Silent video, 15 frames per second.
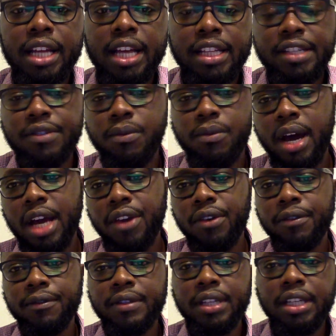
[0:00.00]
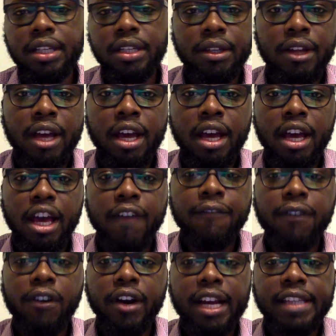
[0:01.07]
That is why you've seen a
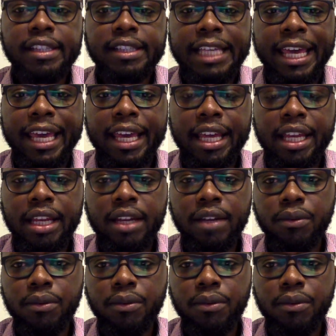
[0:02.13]
forex gain,